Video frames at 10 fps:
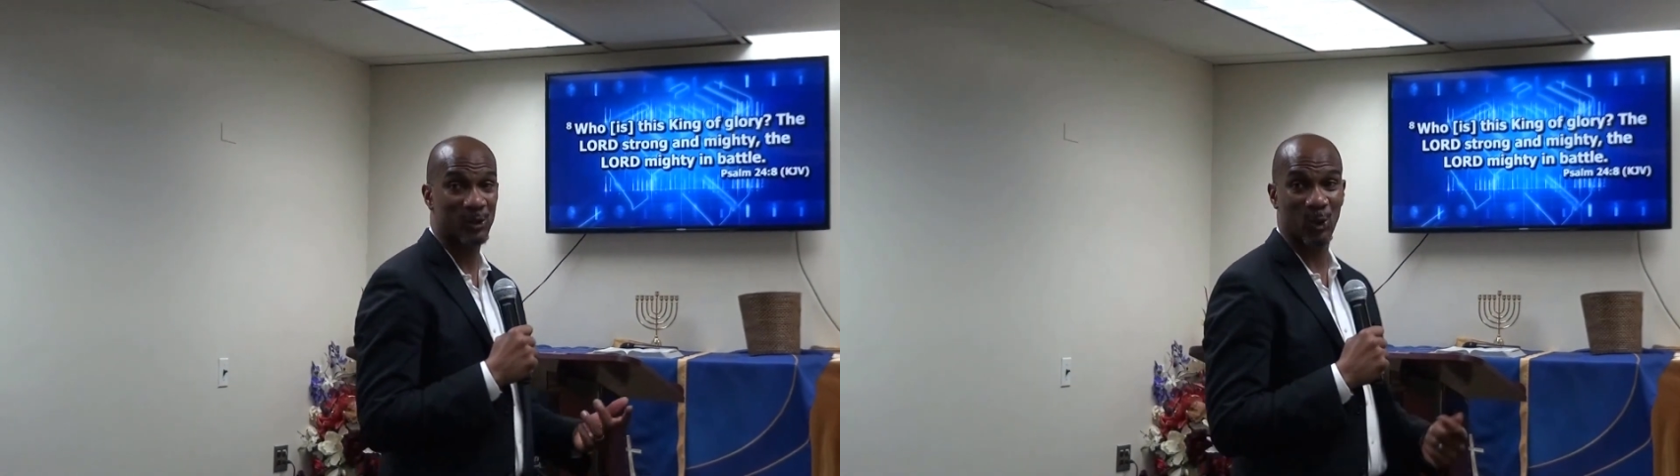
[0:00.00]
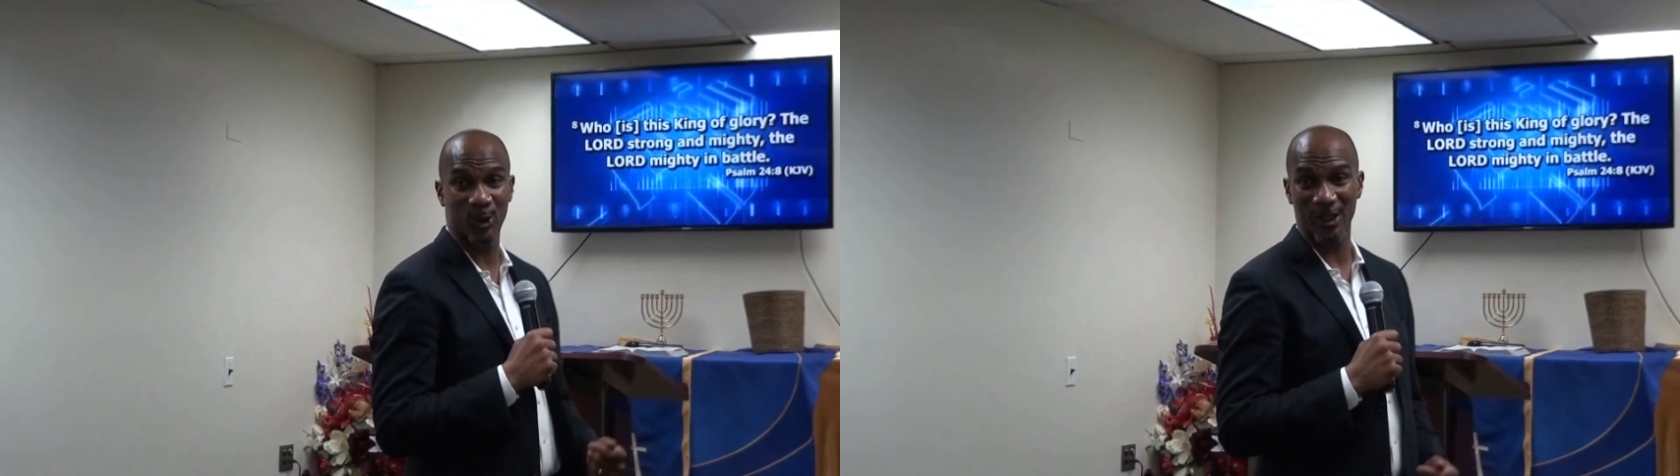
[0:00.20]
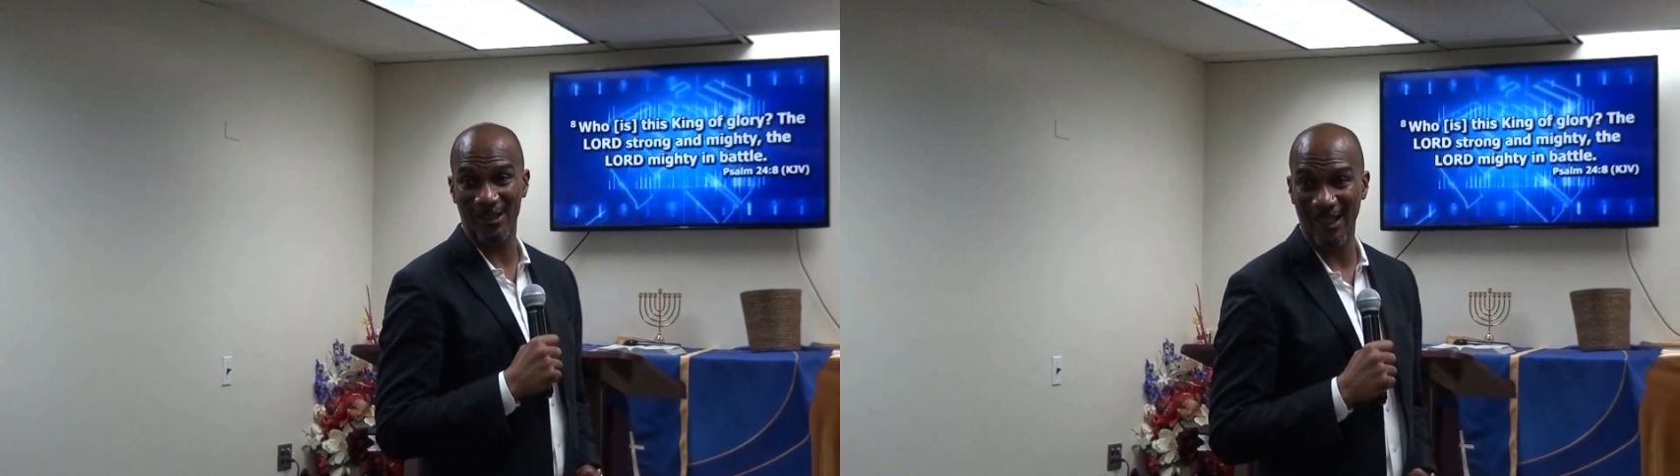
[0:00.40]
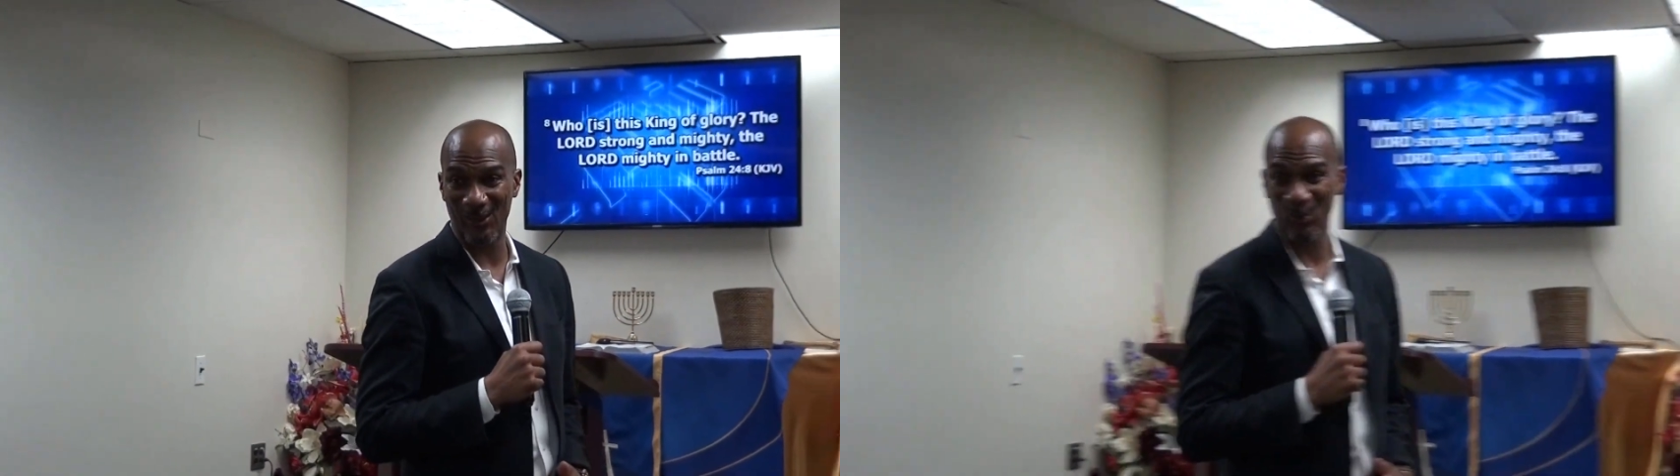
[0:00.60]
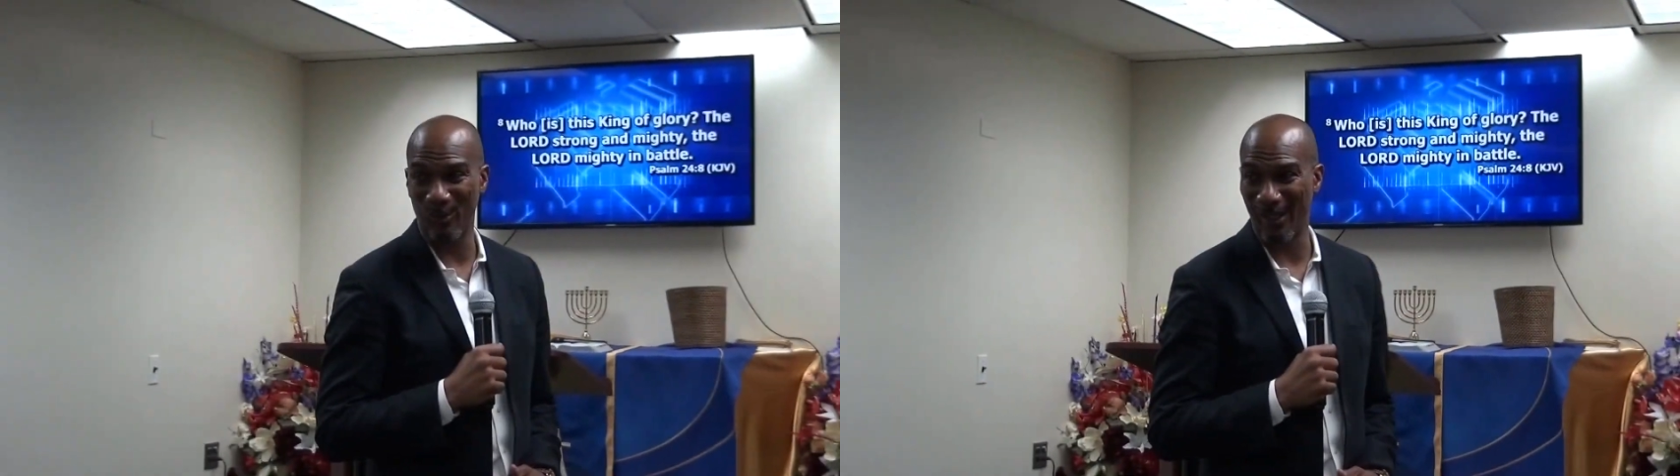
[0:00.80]
to a
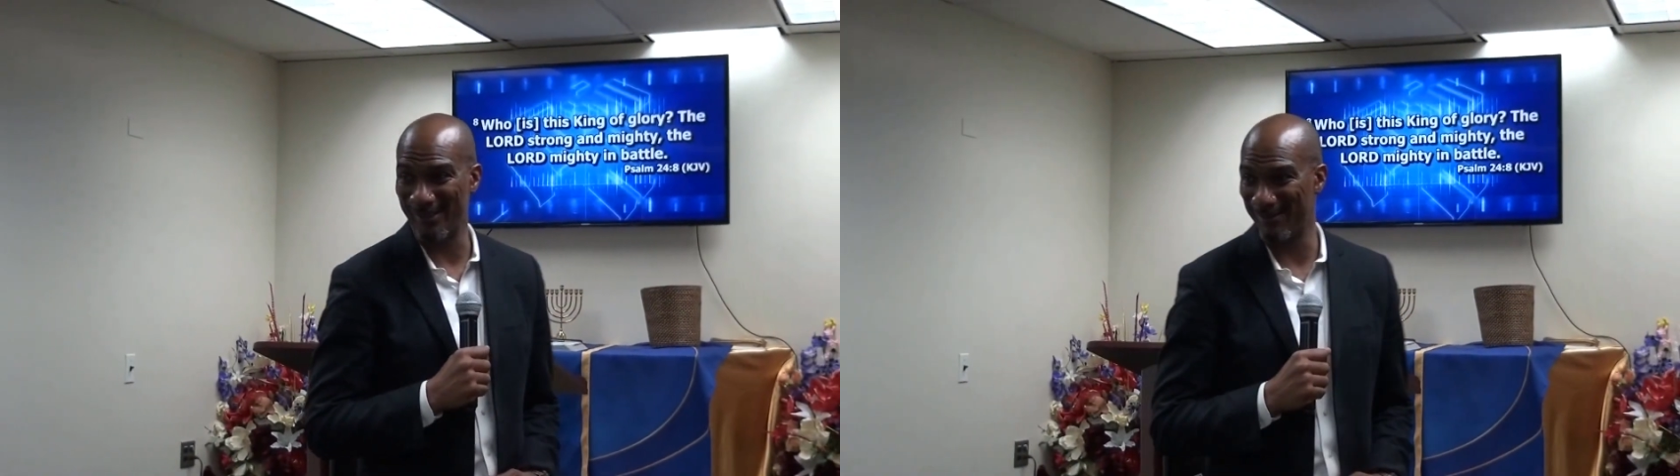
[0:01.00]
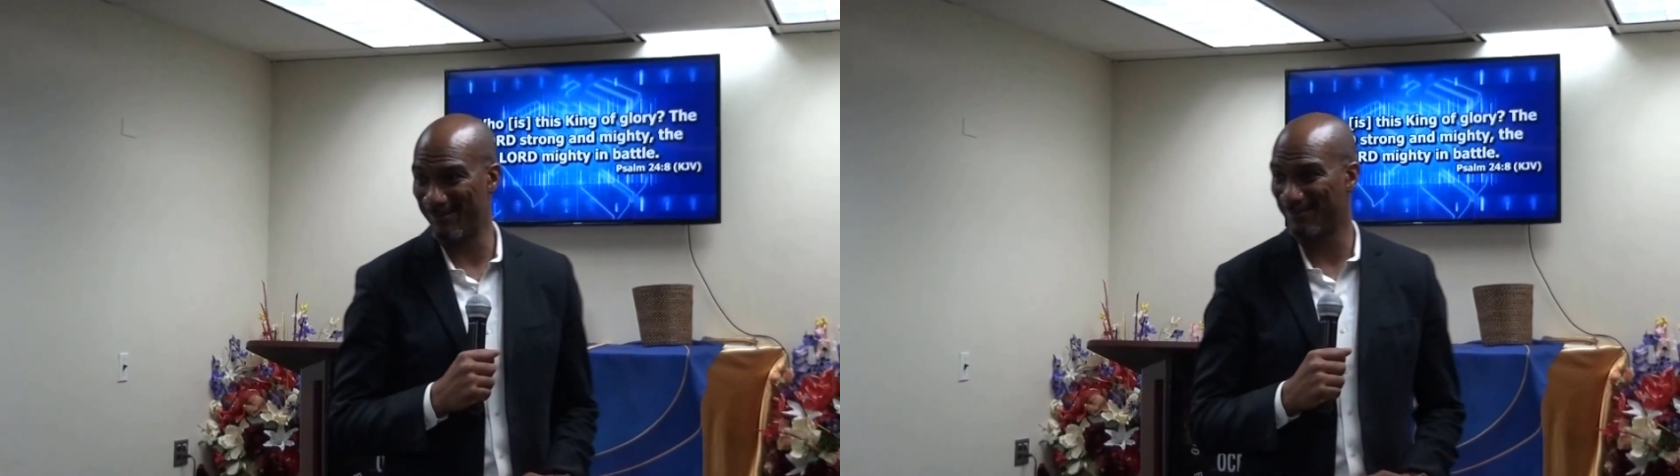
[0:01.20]
gentleman.